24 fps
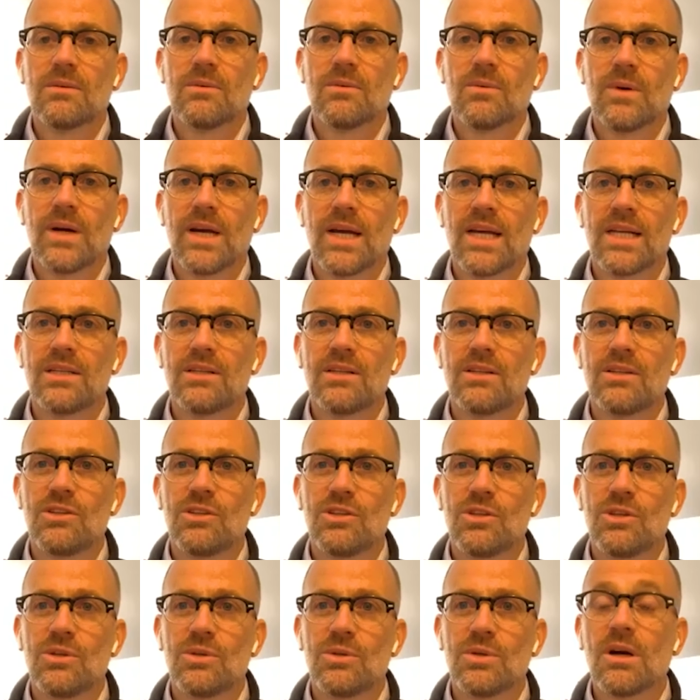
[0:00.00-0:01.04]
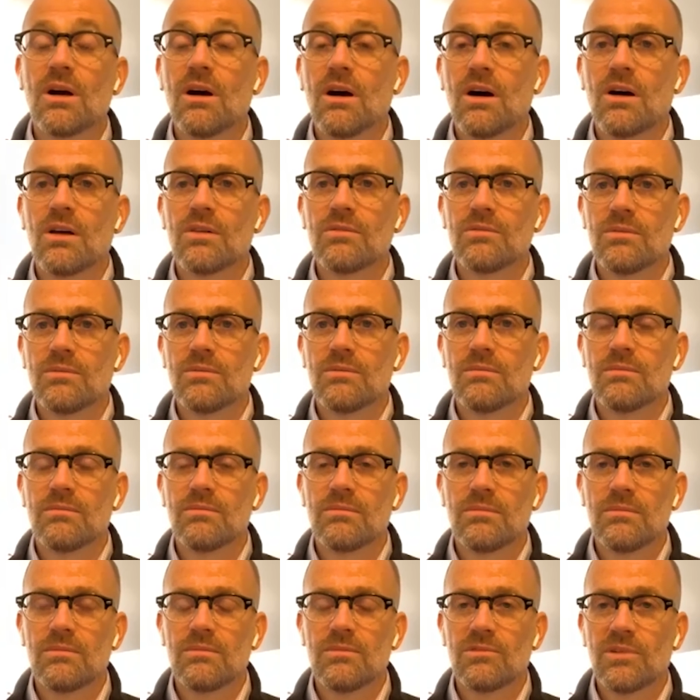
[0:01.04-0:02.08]
when you can't
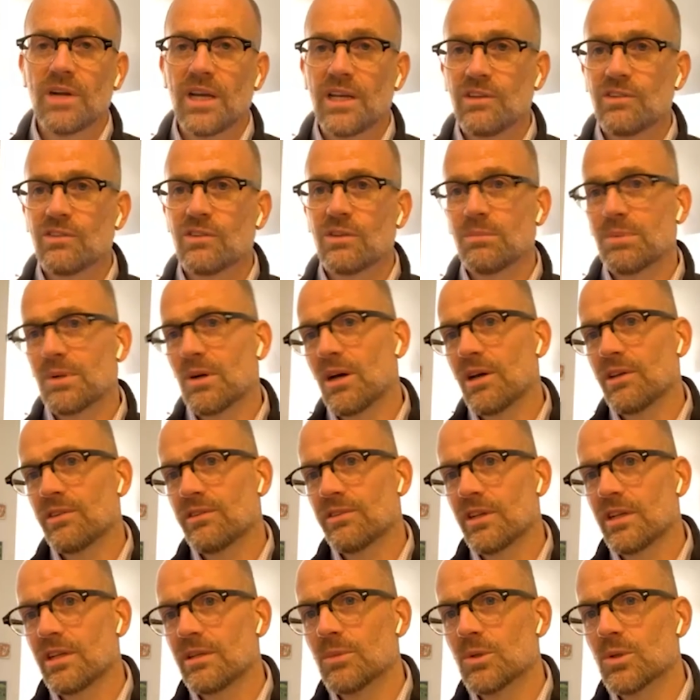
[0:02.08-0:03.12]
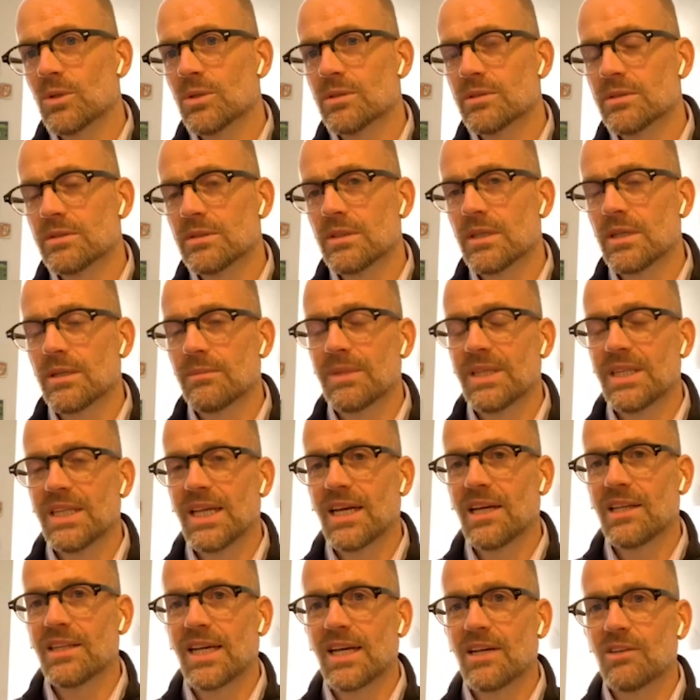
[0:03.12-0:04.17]
raise the price anymore? I mean,
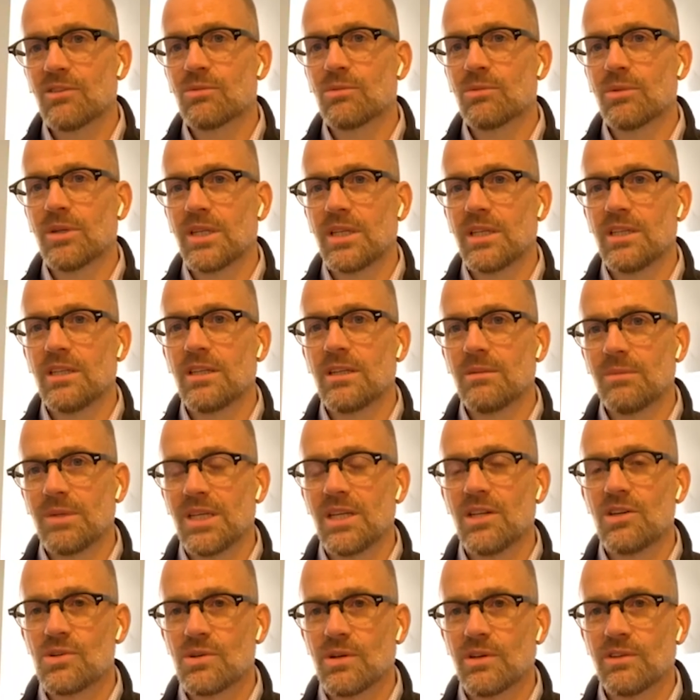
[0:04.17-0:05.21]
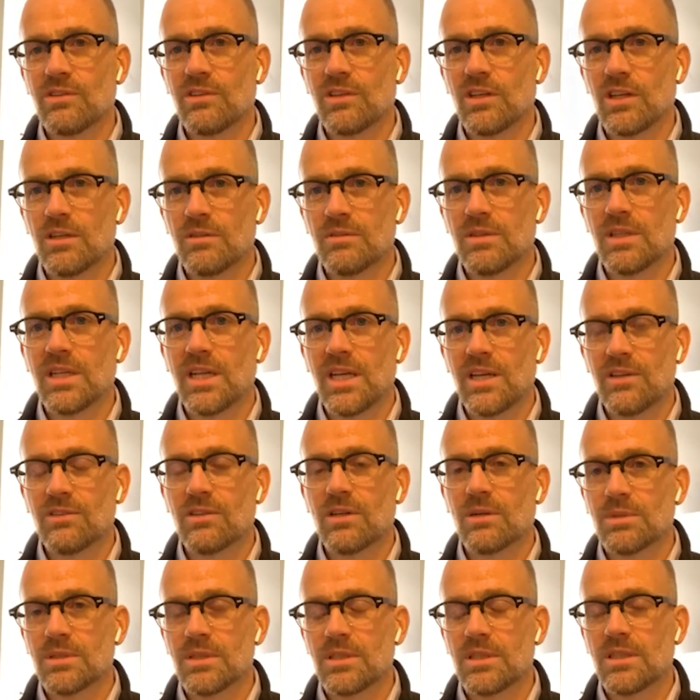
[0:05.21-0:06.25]
that's really going to be interesting over the next
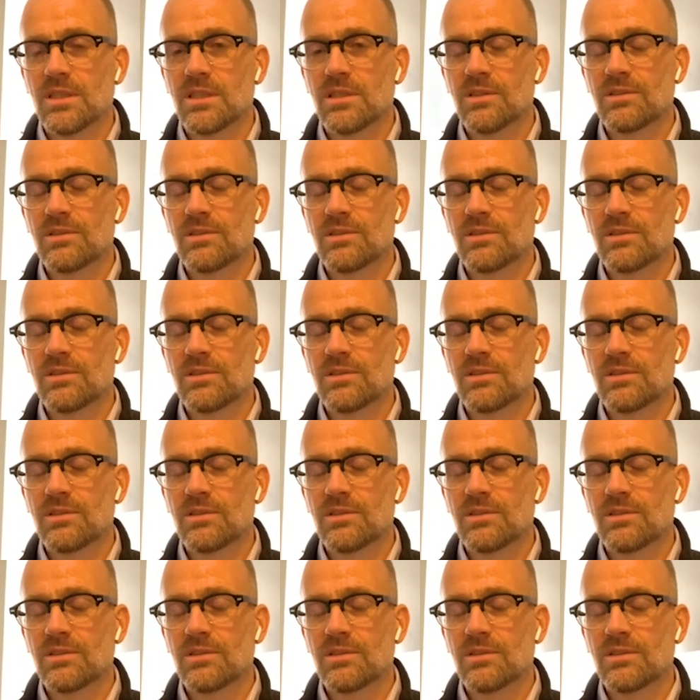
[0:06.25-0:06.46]
couple of